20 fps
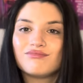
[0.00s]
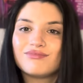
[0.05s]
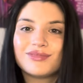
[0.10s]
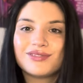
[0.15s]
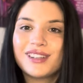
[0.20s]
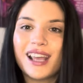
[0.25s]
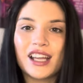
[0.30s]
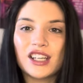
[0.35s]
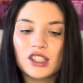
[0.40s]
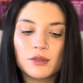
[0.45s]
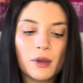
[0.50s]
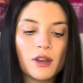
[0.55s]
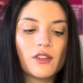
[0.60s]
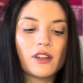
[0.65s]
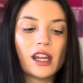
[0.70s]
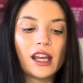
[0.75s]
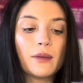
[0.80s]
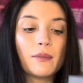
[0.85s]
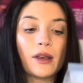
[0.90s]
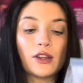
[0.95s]
yeah, just a bit of a
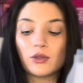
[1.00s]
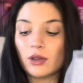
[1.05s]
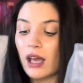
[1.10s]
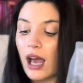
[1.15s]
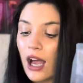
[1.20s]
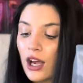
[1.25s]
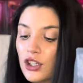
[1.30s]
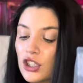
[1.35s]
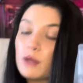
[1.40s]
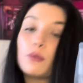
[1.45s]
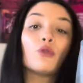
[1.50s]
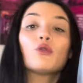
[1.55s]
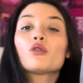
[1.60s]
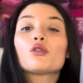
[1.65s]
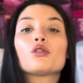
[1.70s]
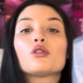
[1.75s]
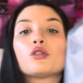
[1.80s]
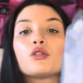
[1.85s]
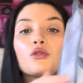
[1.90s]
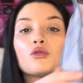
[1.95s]
nightmare. So I actually bought
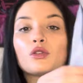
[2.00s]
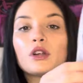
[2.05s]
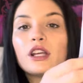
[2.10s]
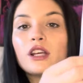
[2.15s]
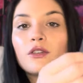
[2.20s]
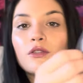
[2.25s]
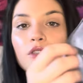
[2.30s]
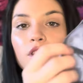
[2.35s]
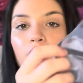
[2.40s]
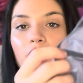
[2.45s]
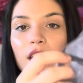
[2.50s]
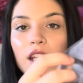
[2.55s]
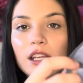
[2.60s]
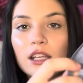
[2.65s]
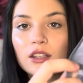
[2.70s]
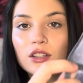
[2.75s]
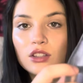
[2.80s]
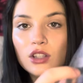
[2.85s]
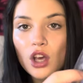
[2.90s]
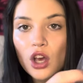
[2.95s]
three of
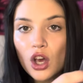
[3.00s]
these.